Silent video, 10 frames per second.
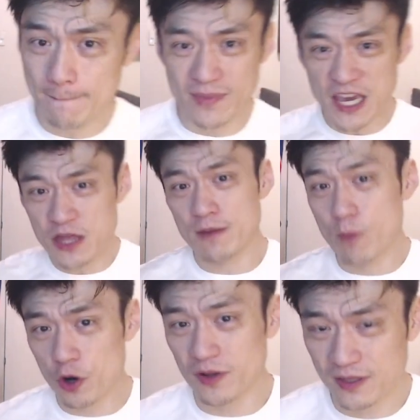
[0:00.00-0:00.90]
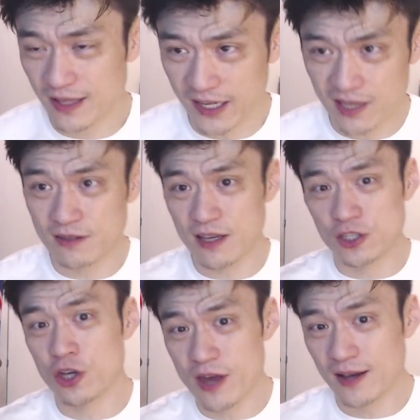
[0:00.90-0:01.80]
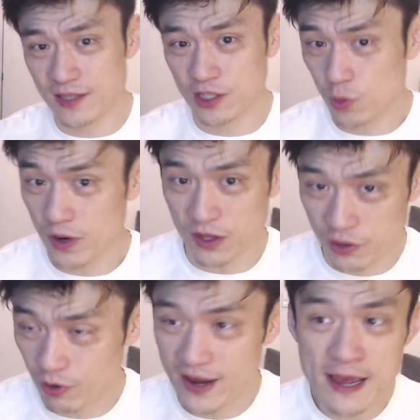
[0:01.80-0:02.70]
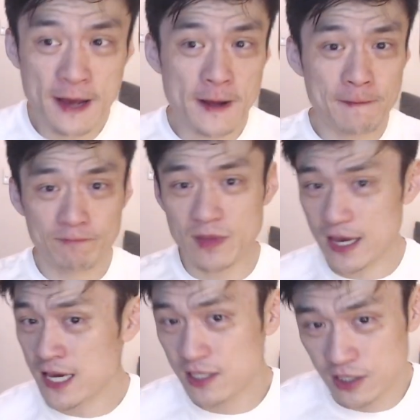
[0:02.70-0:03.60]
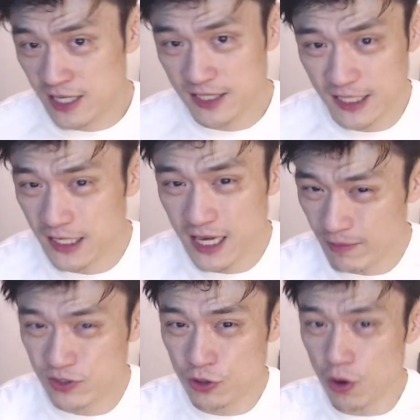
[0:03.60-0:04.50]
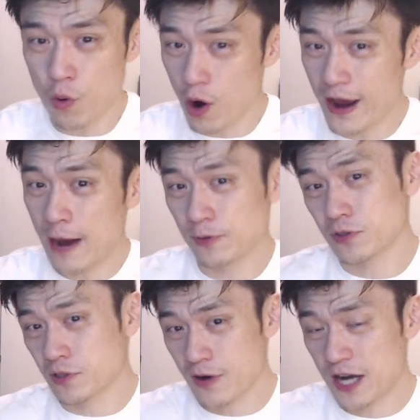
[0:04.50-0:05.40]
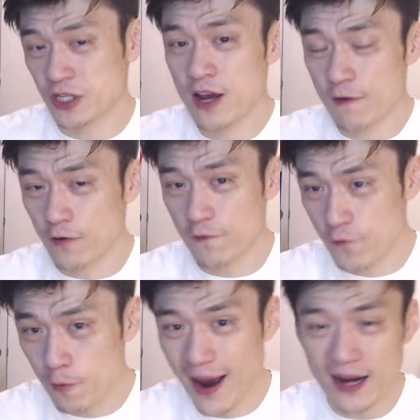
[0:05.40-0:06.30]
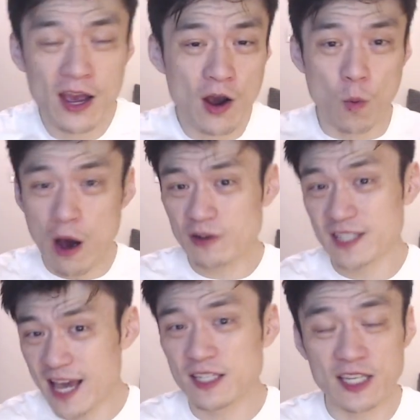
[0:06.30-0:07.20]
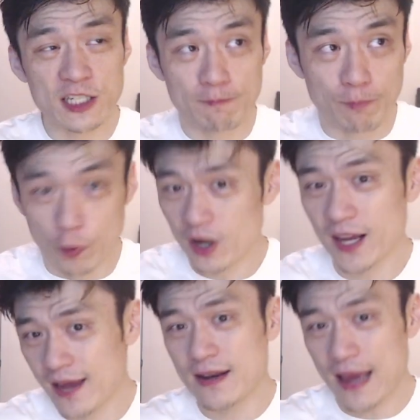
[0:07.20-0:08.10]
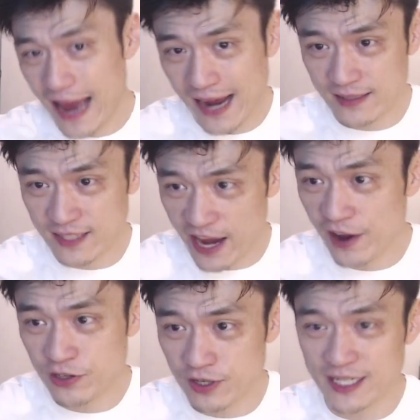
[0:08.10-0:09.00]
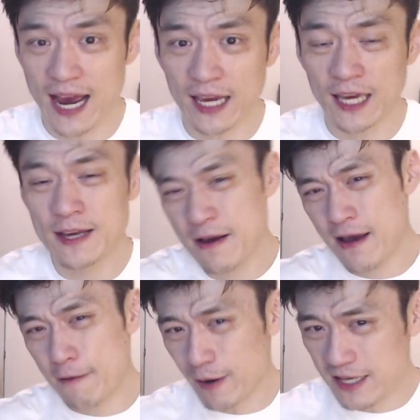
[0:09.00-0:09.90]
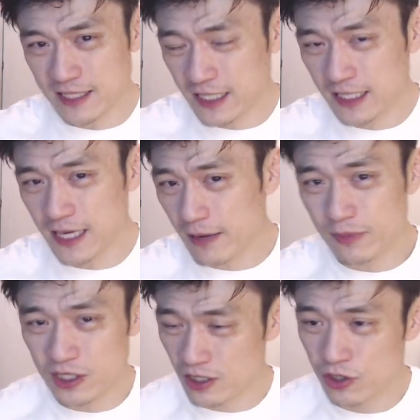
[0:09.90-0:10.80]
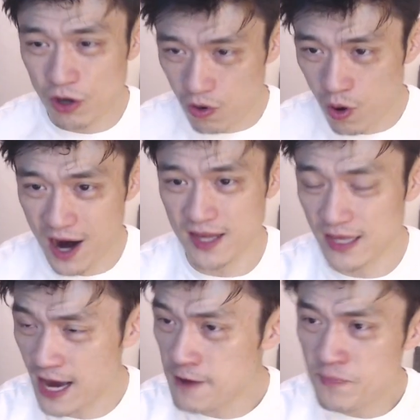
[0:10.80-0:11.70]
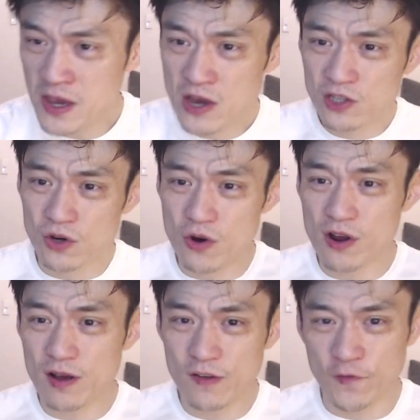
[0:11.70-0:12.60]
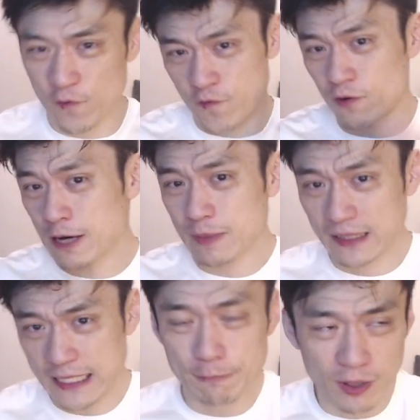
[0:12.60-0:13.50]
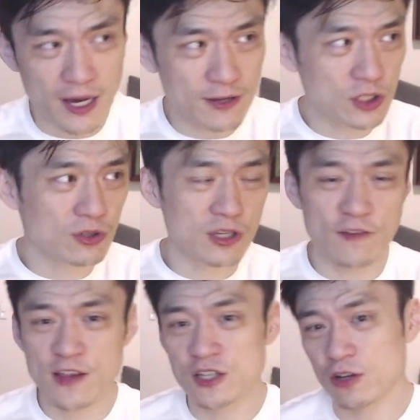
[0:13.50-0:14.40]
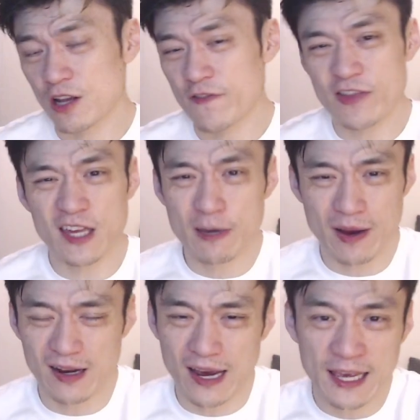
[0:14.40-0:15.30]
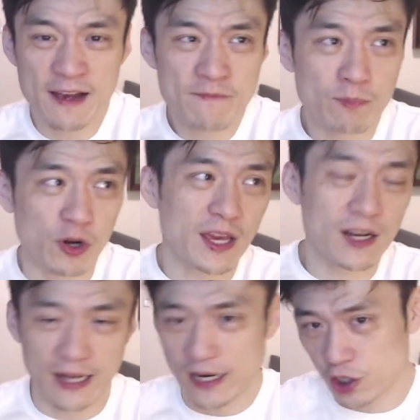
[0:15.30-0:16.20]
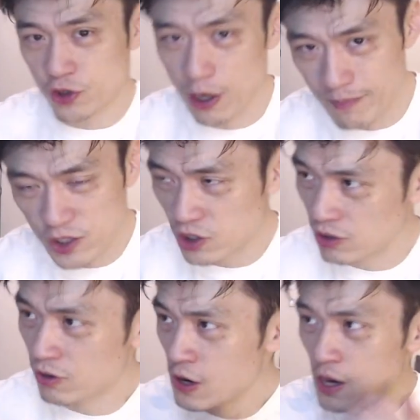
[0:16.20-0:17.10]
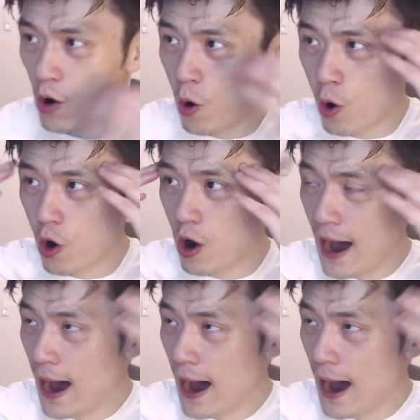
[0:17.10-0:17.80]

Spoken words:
in the modern, like in 2023, his kicking game is not quite up to scratch for a fullback. Whilst, yes, he's brilliant at counter-attacking, but his kicking game is just not quite there. So for rugby league player, if you think about like bringing like Latrell Mitchell or